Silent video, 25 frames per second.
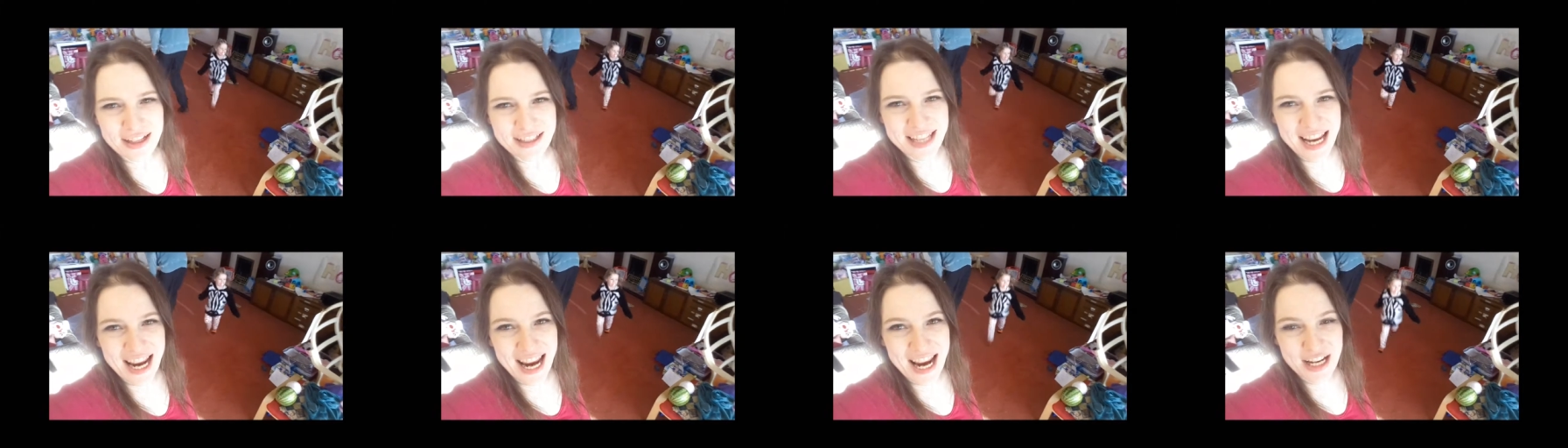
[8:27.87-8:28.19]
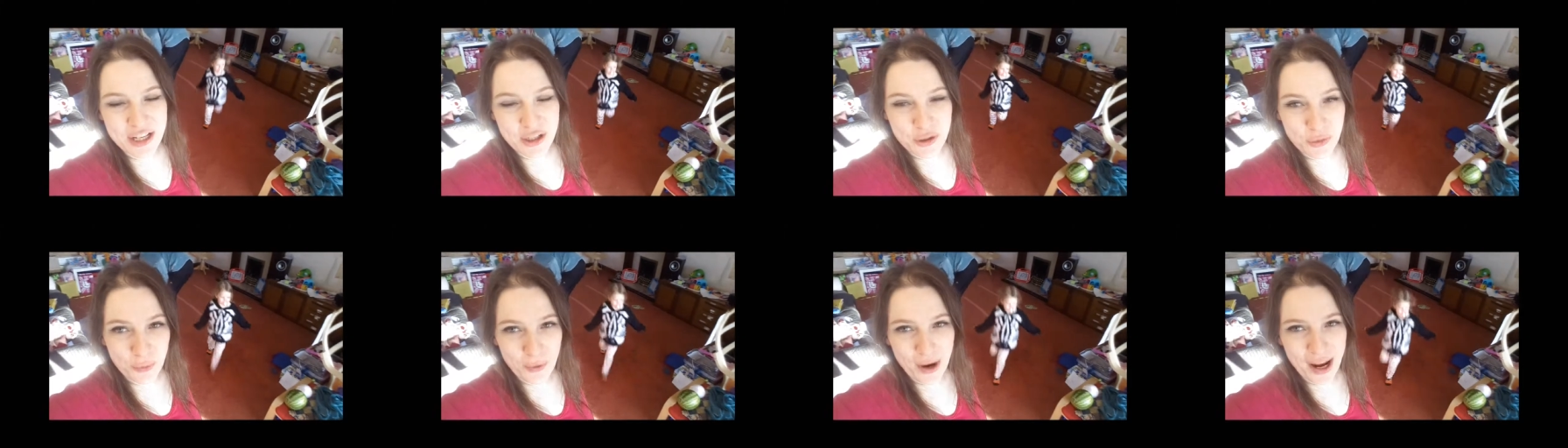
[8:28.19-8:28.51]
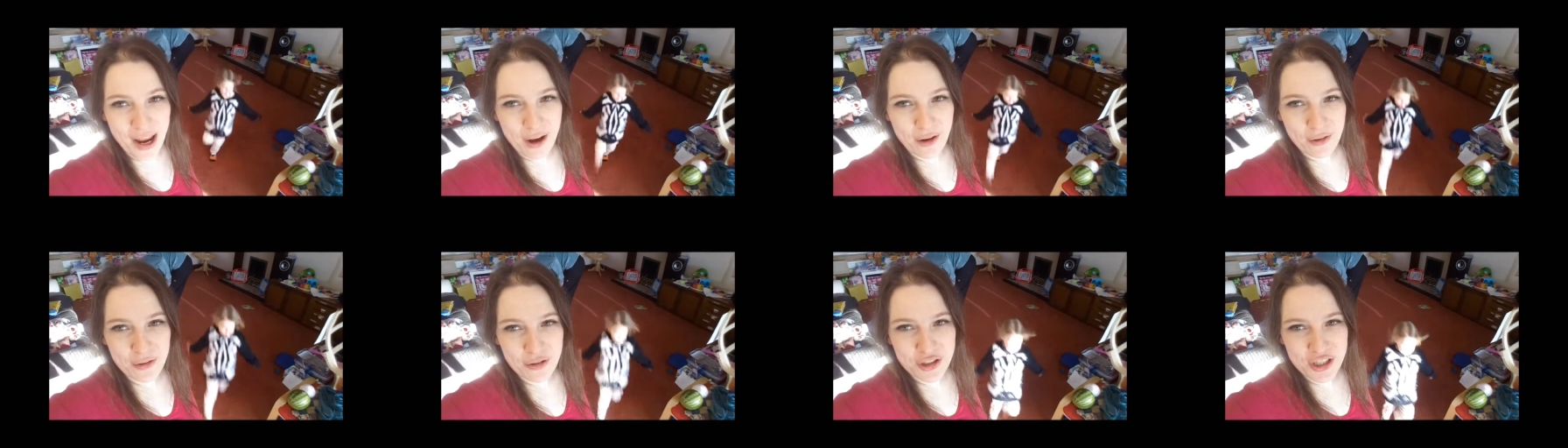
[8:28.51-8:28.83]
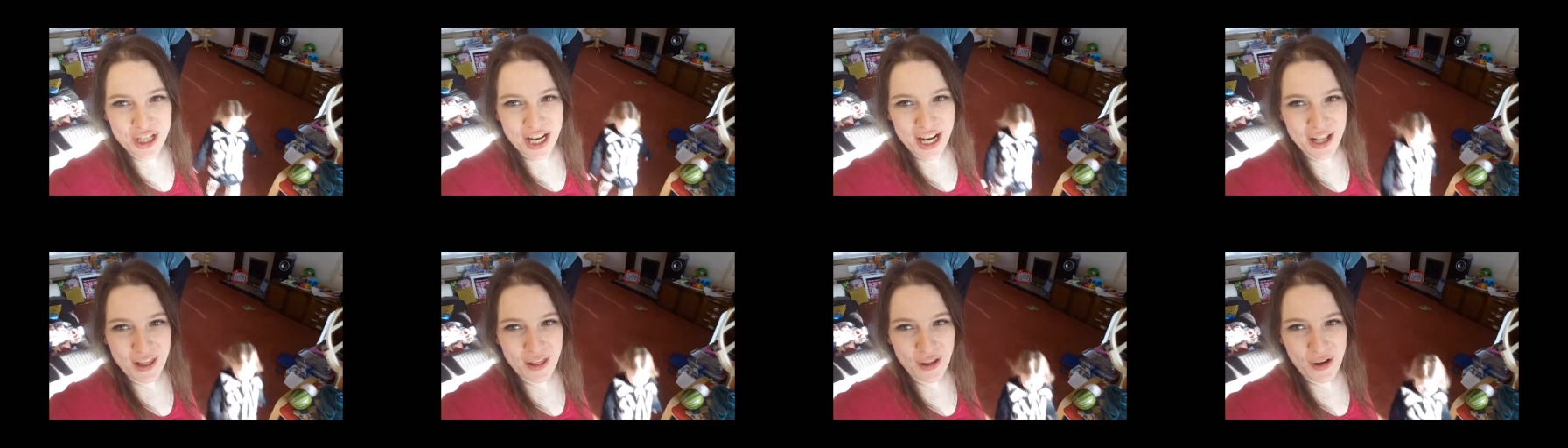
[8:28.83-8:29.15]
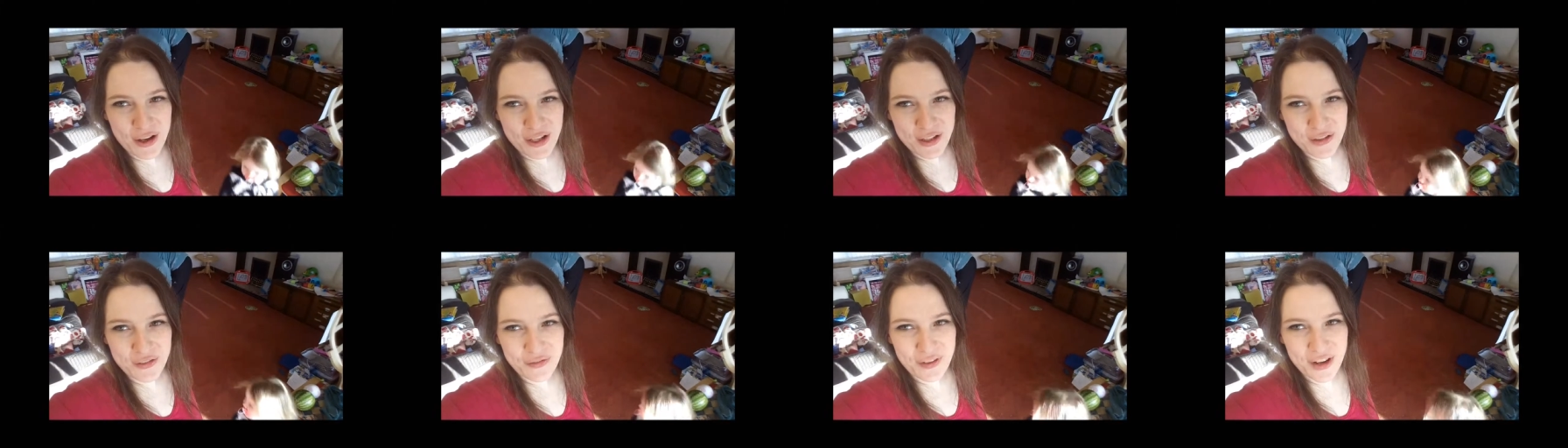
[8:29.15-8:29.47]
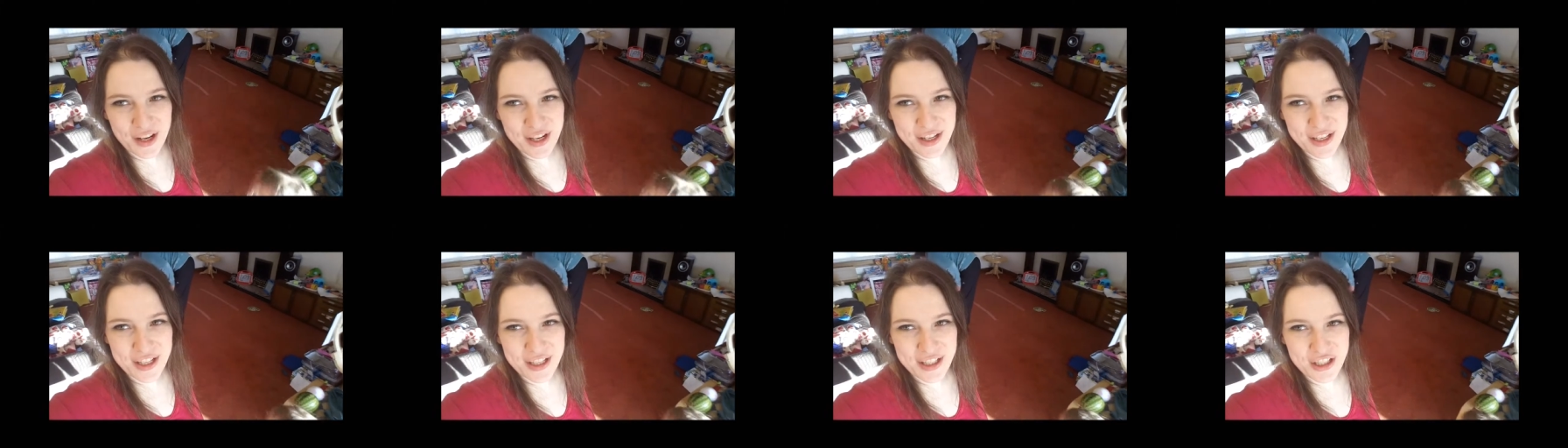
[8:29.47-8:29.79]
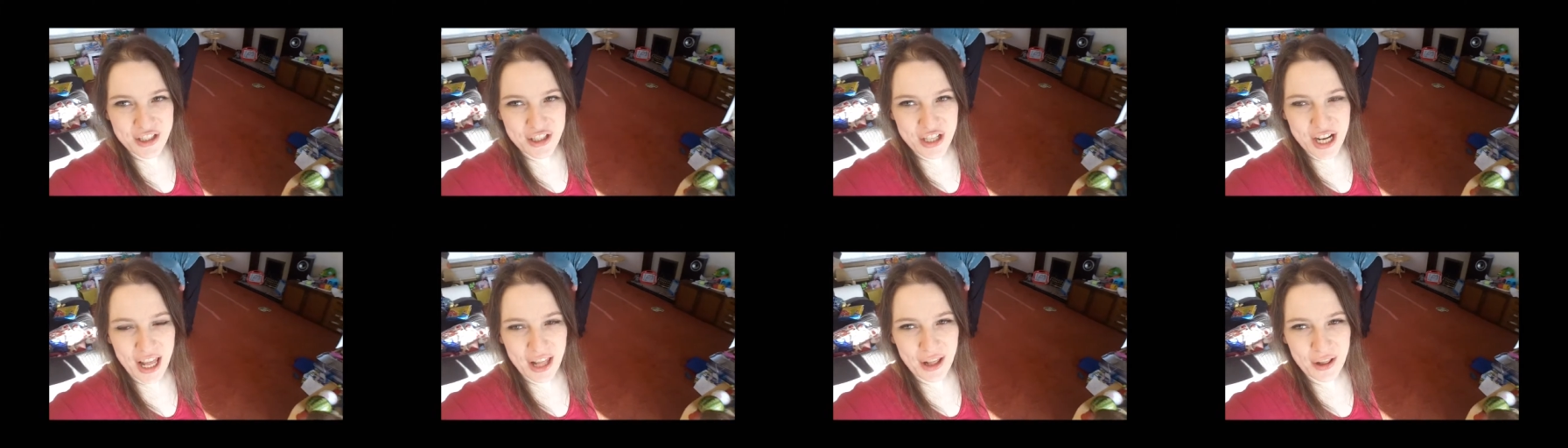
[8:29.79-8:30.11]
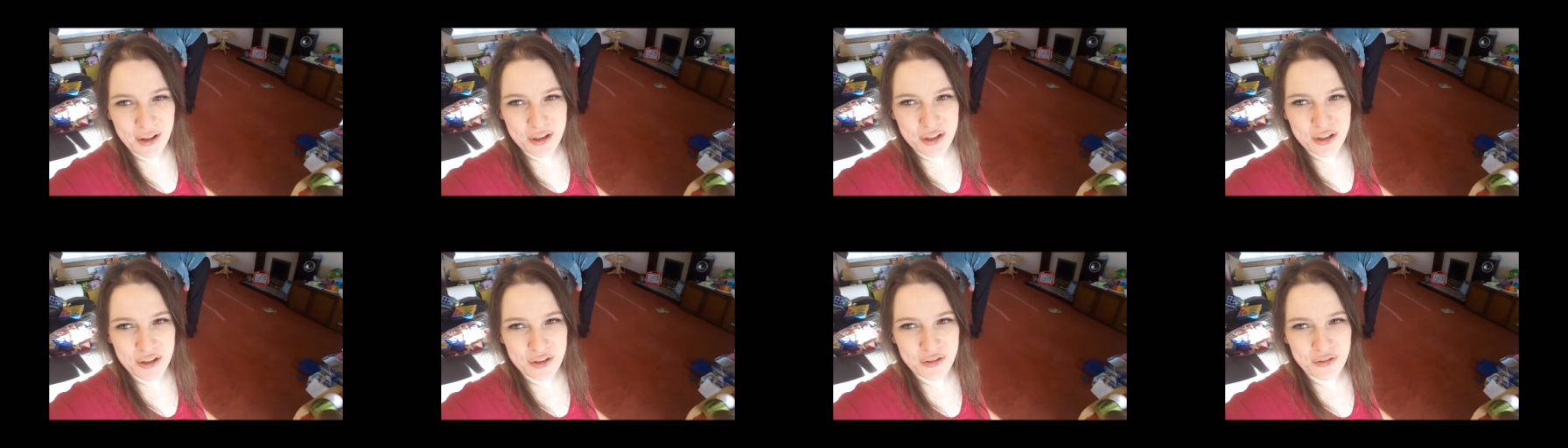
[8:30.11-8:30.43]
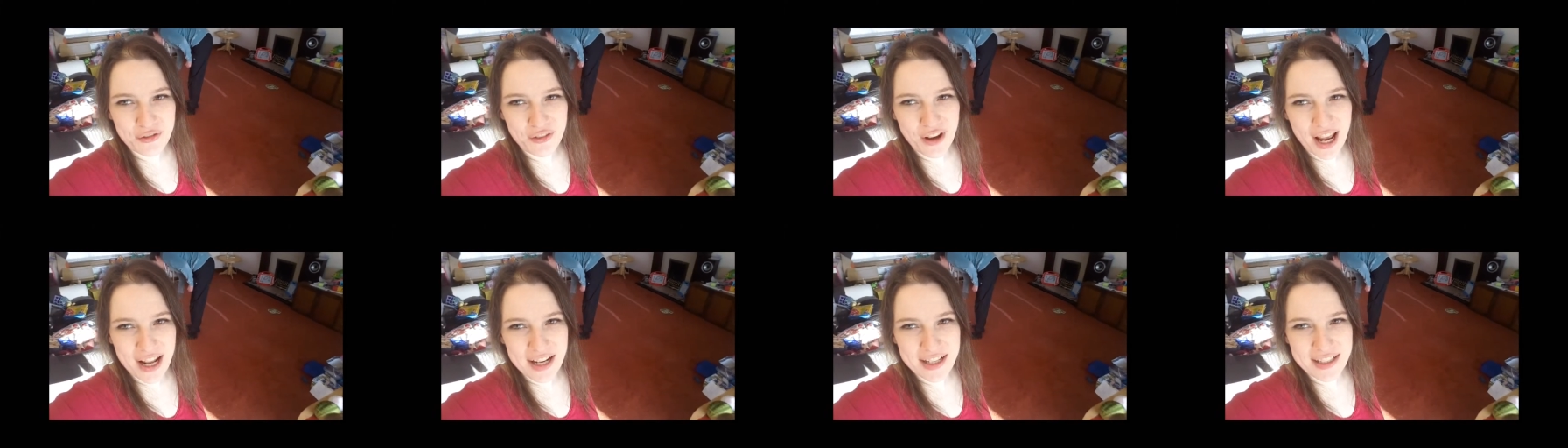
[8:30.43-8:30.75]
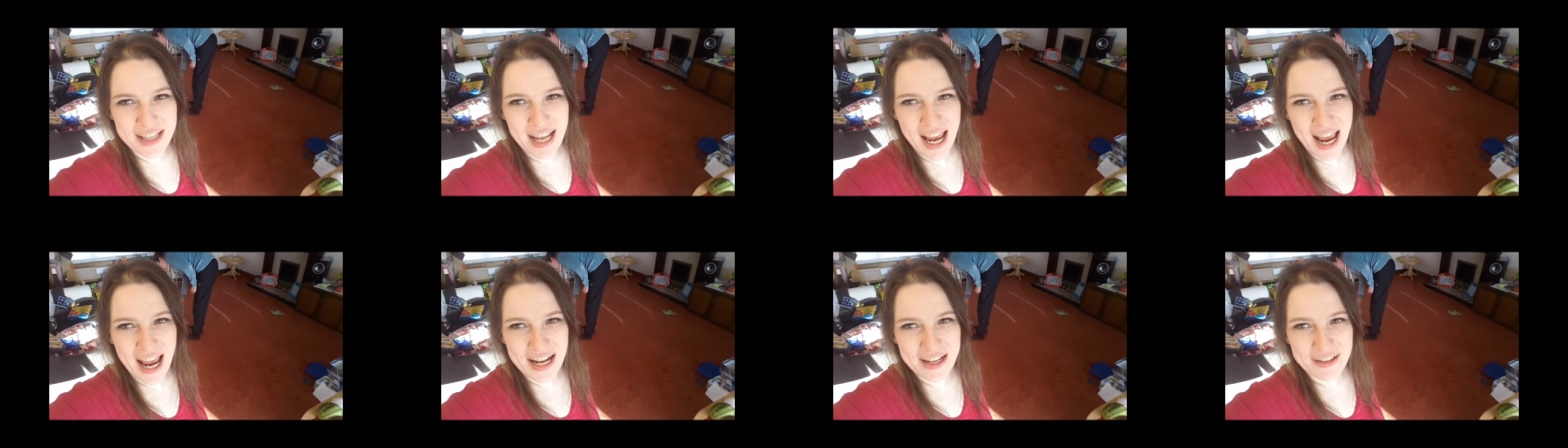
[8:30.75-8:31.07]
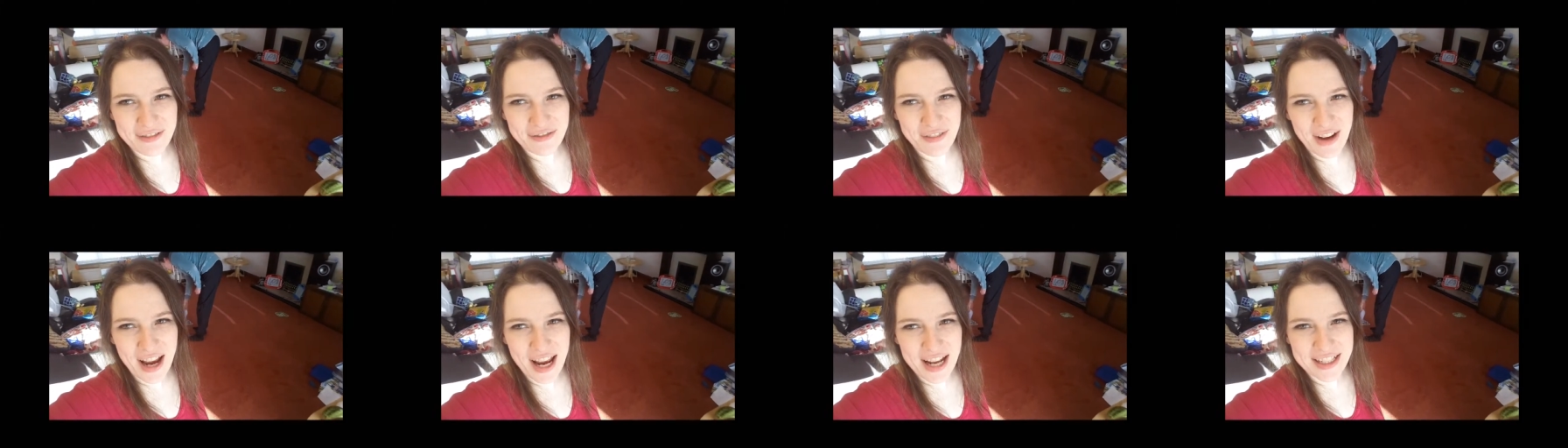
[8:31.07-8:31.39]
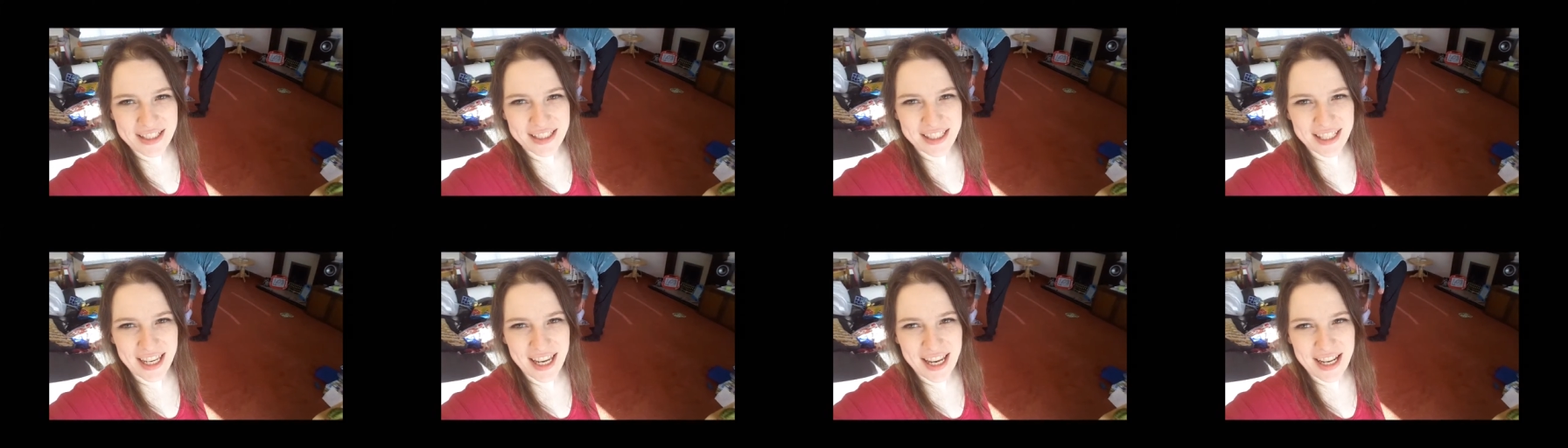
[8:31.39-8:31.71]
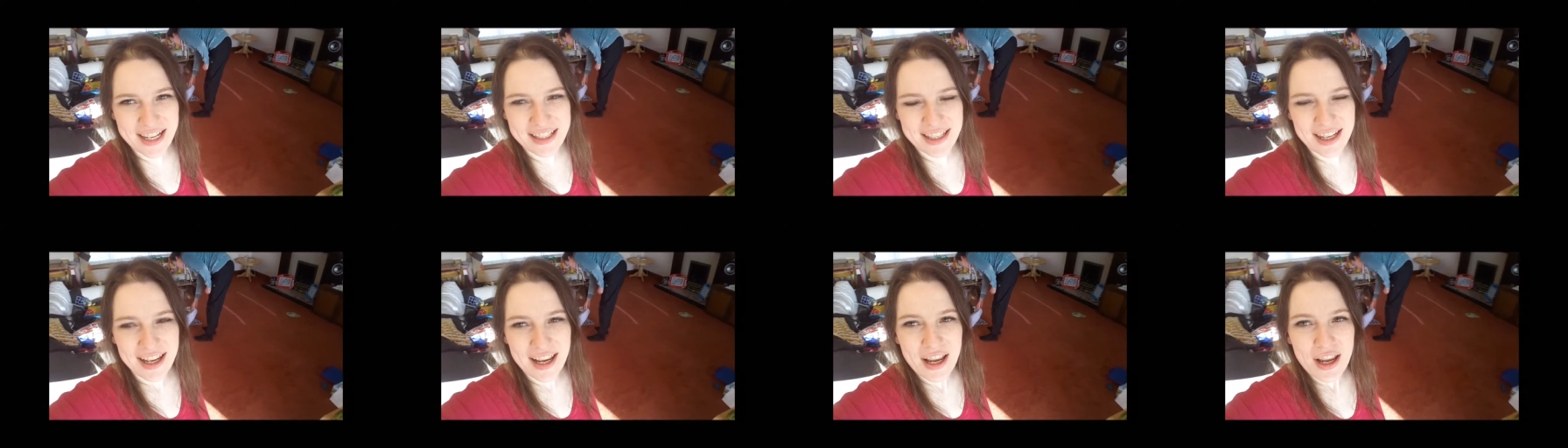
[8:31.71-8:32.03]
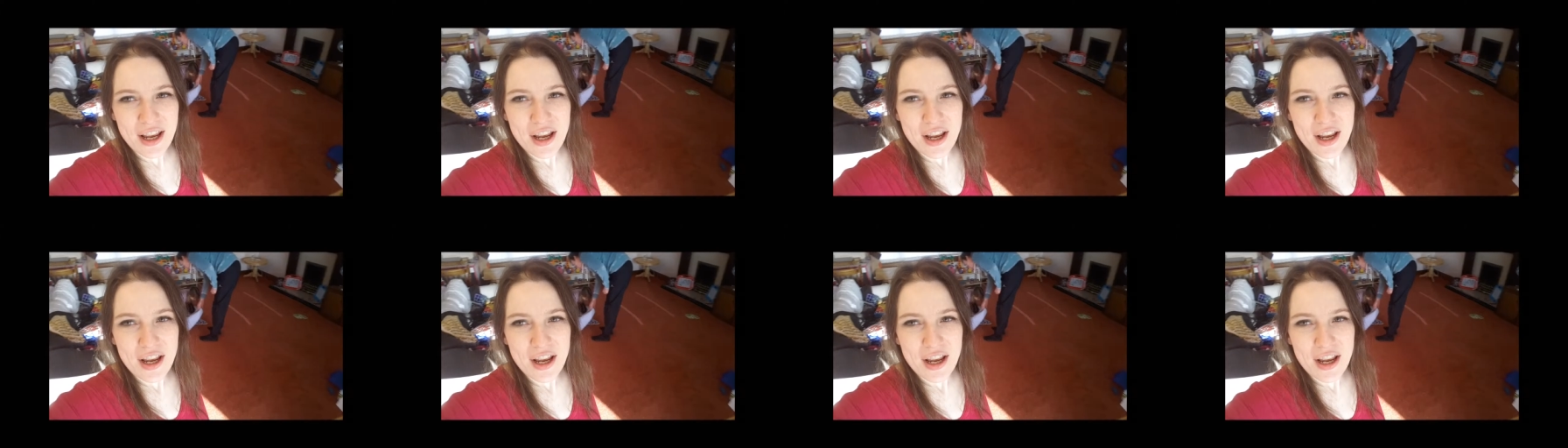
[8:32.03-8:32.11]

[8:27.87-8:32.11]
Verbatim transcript: day 12 ShayLoss Fitness Challenge Fat Dad, Fat Kid.